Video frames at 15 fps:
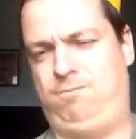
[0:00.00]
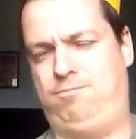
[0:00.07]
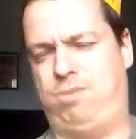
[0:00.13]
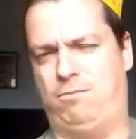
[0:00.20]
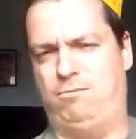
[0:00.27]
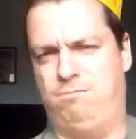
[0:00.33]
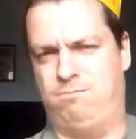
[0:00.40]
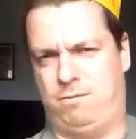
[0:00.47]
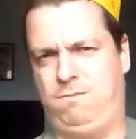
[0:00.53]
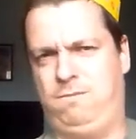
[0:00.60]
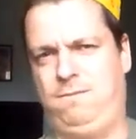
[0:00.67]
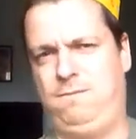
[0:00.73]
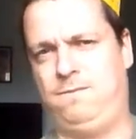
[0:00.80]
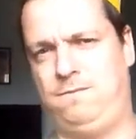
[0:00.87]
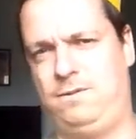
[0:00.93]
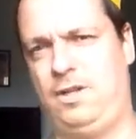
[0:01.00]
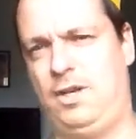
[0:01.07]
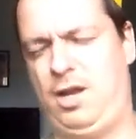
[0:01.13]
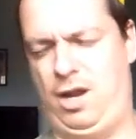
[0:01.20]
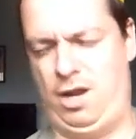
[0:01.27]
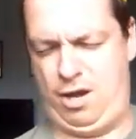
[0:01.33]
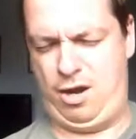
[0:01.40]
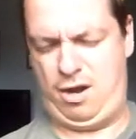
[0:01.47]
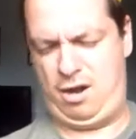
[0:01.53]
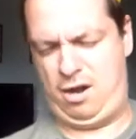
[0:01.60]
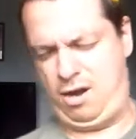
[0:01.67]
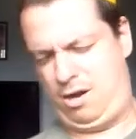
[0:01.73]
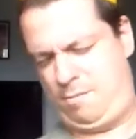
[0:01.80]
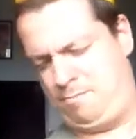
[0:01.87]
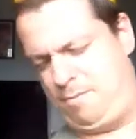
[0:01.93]
Boom, boom.
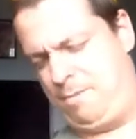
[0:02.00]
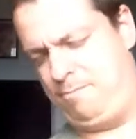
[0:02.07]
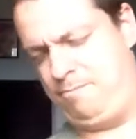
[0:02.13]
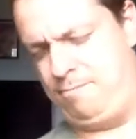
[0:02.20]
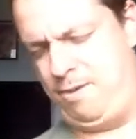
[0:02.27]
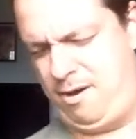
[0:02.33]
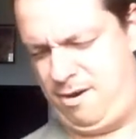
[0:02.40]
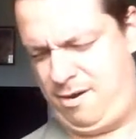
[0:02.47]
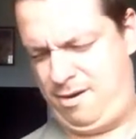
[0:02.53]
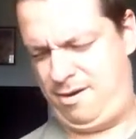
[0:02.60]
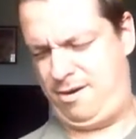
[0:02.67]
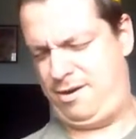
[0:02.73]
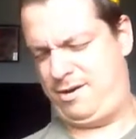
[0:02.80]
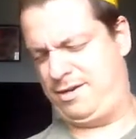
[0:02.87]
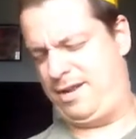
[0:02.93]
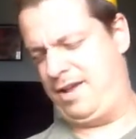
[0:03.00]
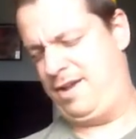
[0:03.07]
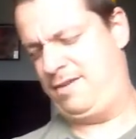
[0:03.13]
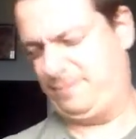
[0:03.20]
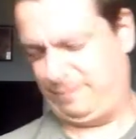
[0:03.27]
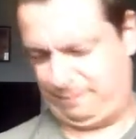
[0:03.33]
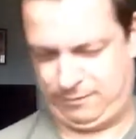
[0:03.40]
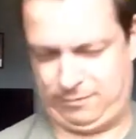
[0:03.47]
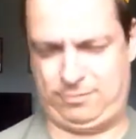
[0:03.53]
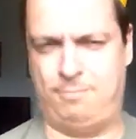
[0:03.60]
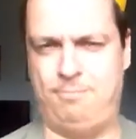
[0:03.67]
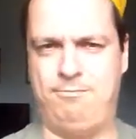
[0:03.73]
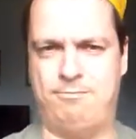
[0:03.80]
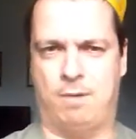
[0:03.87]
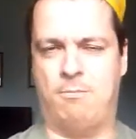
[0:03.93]
Happy birthday.
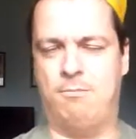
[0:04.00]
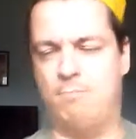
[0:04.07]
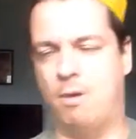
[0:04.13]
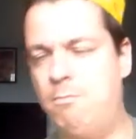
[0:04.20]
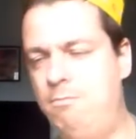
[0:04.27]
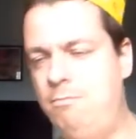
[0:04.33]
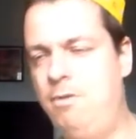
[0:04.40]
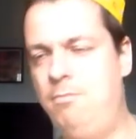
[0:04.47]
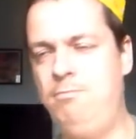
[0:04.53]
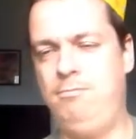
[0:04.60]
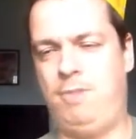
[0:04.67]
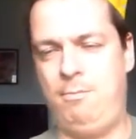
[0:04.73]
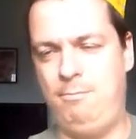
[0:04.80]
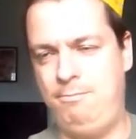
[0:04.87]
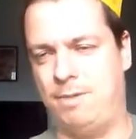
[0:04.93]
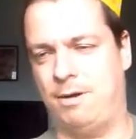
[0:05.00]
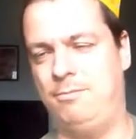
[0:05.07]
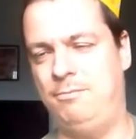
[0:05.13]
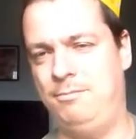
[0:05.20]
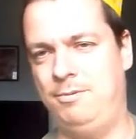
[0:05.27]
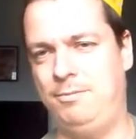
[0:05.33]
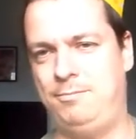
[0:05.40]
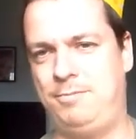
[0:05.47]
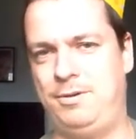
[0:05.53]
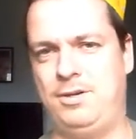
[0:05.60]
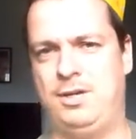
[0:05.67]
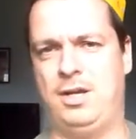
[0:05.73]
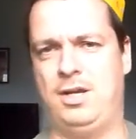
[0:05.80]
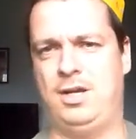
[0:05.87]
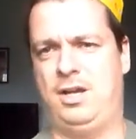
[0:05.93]
Boom, boom, boom, boom, boom, boom, boom.
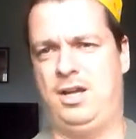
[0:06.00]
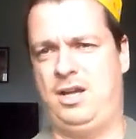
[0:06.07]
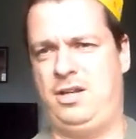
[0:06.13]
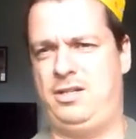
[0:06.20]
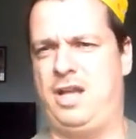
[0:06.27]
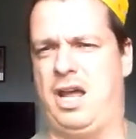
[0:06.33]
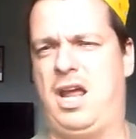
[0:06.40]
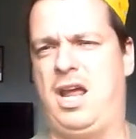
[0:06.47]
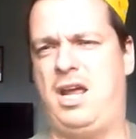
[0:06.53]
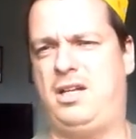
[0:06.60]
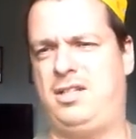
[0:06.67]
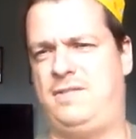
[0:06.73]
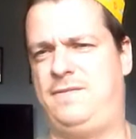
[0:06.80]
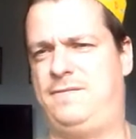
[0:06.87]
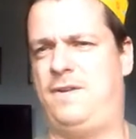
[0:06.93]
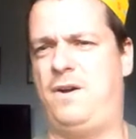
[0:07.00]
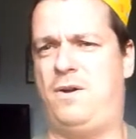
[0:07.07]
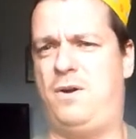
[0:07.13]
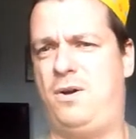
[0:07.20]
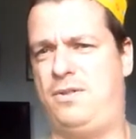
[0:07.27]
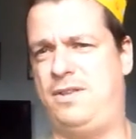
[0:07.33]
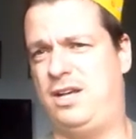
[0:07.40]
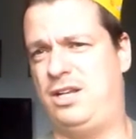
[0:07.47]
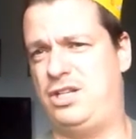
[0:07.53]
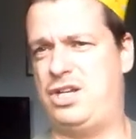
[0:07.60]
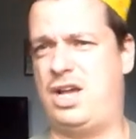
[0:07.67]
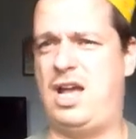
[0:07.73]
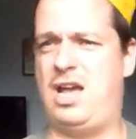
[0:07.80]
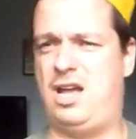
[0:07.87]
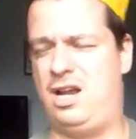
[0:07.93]
Thanks for the
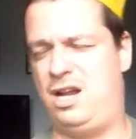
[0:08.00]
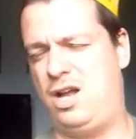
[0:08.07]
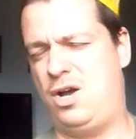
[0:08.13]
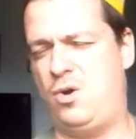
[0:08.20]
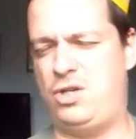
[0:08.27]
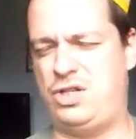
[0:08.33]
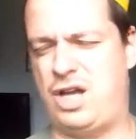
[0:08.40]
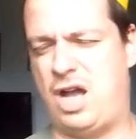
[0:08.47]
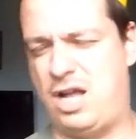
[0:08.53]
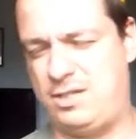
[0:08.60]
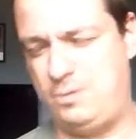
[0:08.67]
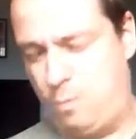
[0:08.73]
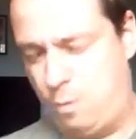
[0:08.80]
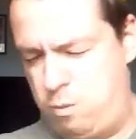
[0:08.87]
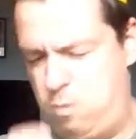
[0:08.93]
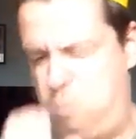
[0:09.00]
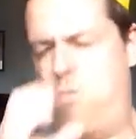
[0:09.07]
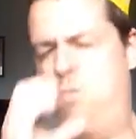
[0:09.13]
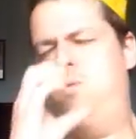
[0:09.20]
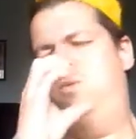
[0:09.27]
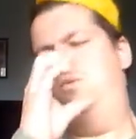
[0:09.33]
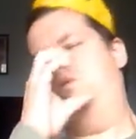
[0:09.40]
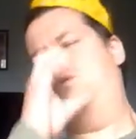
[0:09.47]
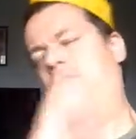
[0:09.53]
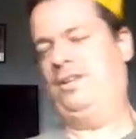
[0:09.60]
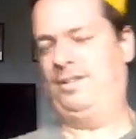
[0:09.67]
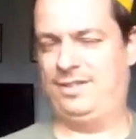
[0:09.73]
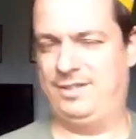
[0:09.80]
jello shots. Woo!